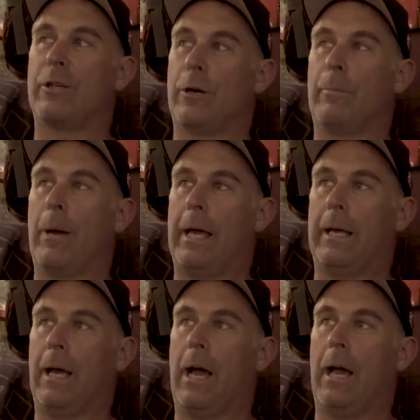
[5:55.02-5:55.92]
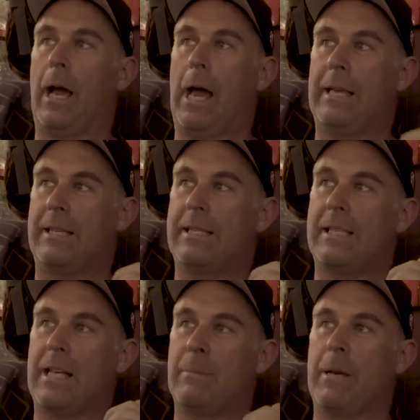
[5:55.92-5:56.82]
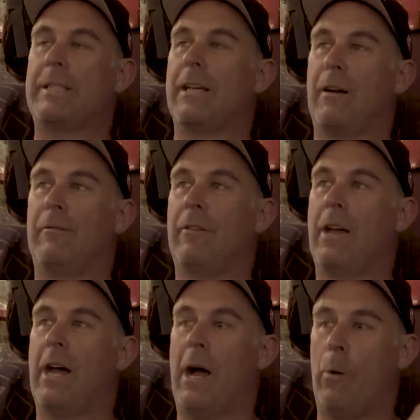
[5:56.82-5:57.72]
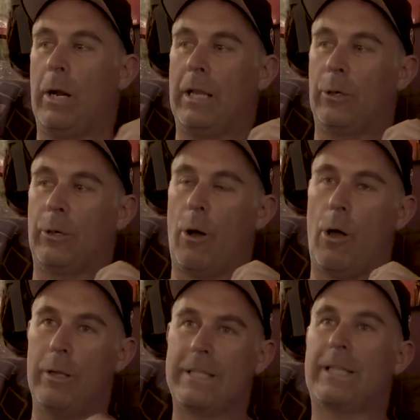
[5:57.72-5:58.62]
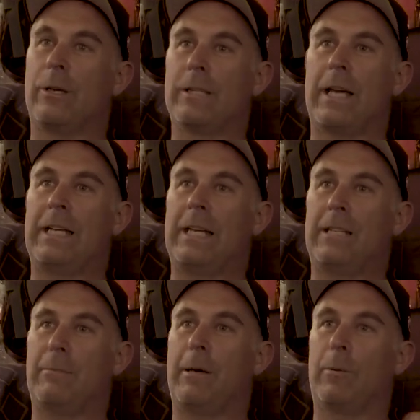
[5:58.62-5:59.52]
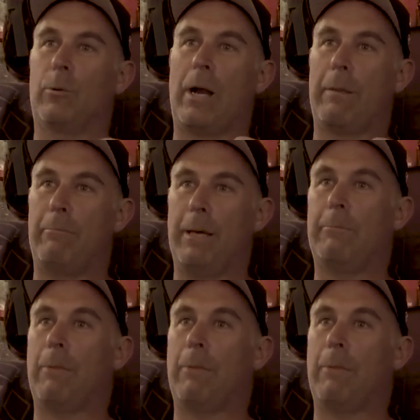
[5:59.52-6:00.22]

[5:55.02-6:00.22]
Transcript: dirt bike, I said to myself, I want to learn all the skills I need to be able to ride a big